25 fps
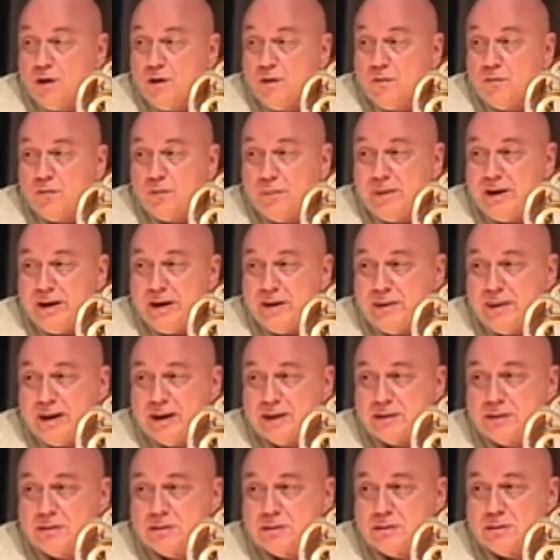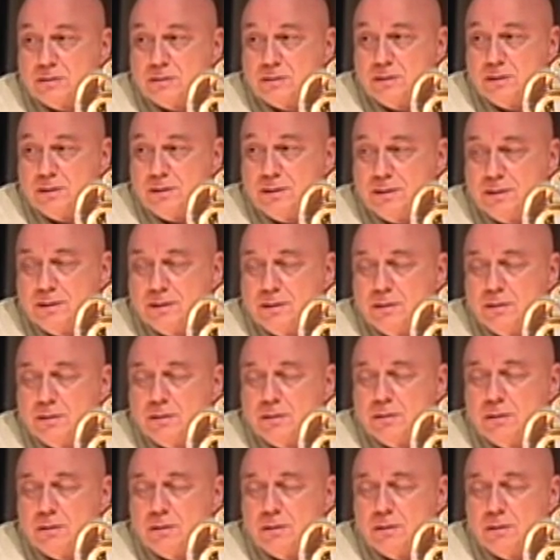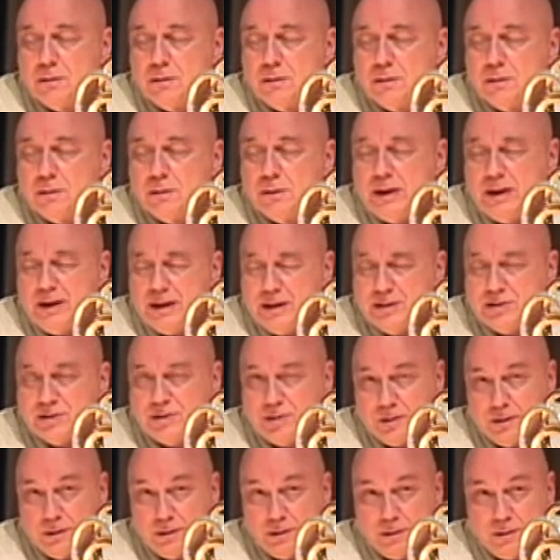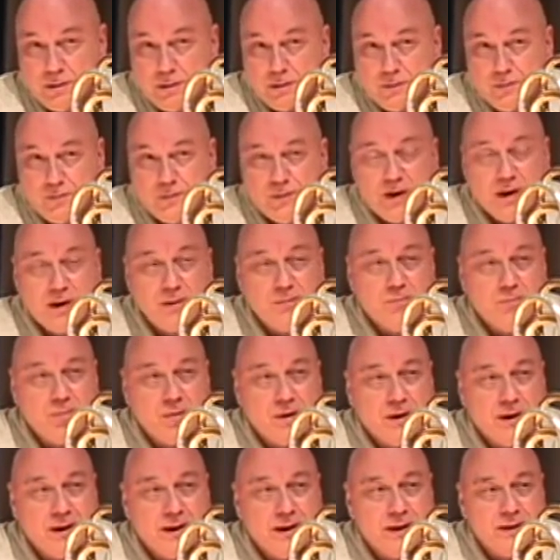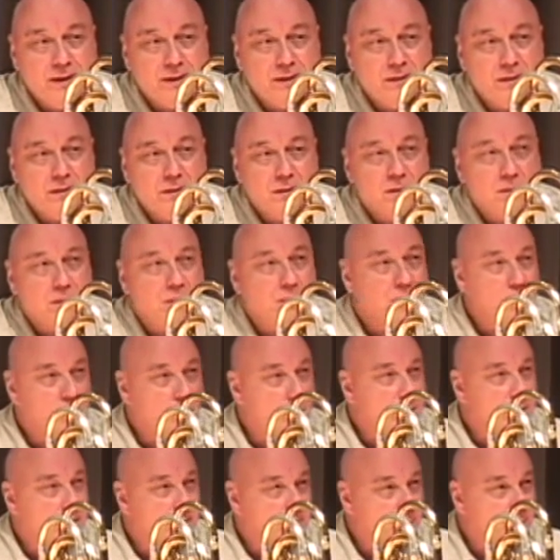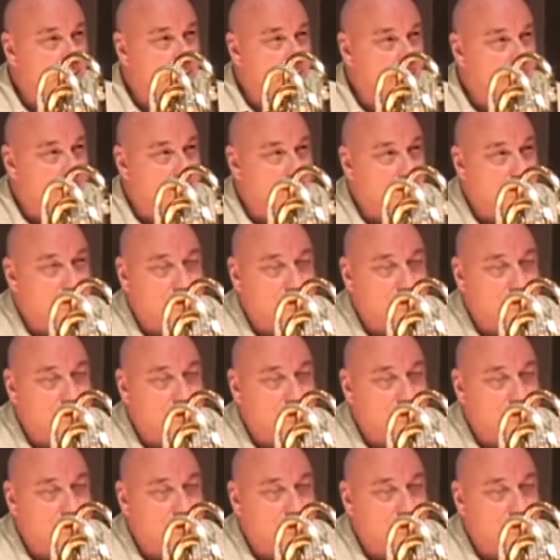For me, that's easier than playing it where it's written.